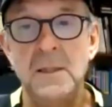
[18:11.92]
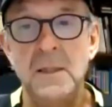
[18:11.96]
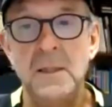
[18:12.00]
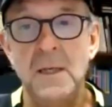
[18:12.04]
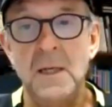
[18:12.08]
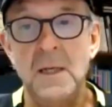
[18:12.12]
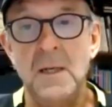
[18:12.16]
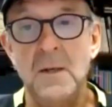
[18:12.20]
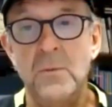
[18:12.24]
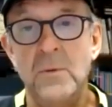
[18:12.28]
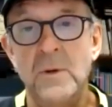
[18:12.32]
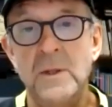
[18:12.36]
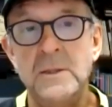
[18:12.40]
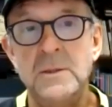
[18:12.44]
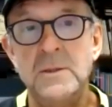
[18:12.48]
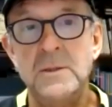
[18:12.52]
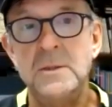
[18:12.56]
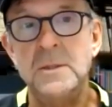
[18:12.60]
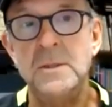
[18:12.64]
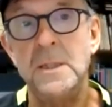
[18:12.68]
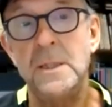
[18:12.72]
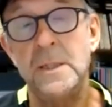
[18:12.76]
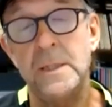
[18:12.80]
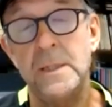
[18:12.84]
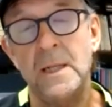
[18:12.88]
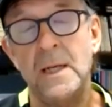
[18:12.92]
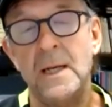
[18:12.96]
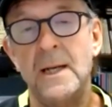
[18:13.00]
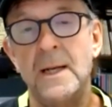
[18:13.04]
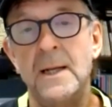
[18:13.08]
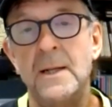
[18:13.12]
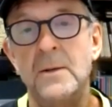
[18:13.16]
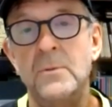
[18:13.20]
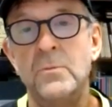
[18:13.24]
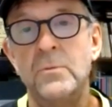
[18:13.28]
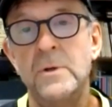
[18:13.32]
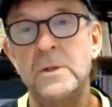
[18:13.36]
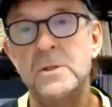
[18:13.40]
uh, when you
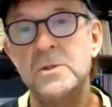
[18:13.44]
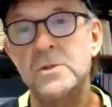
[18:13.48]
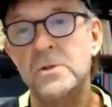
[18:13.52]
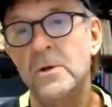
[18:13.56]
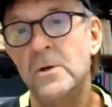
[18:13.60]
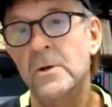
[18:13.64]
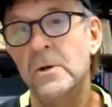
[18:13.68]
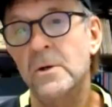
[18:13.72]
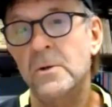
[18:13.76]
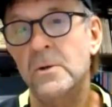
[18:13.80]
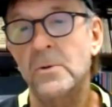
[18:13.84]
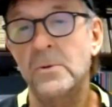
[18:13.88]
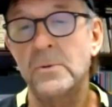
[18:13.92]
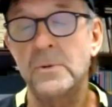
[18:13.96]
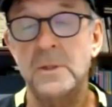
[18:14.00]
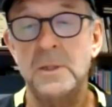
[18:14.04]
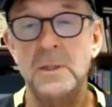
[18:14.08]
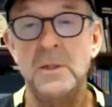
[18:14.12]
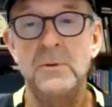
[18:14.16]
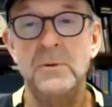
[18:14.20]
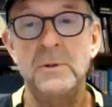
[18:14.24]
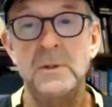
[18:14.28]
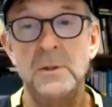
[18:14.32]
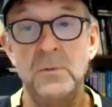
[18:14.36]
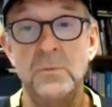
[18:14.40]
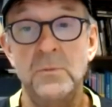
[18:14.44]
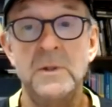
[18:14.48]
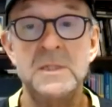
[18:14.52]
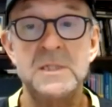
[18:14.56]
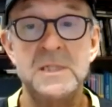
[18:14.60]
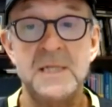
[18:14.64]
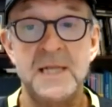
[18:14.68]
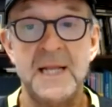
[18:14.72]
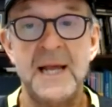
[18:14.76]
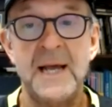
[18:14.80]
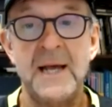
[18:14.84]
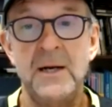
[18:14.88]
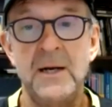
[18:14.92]
decide which articles go into which
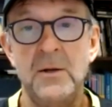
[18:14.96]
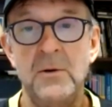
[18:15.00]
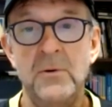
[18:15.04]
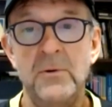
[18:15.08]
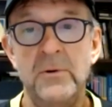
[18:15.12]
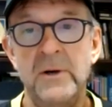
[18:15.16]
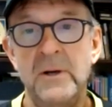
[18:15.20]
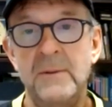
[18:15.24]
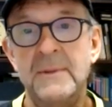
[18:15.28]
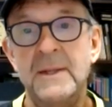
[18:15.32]
category.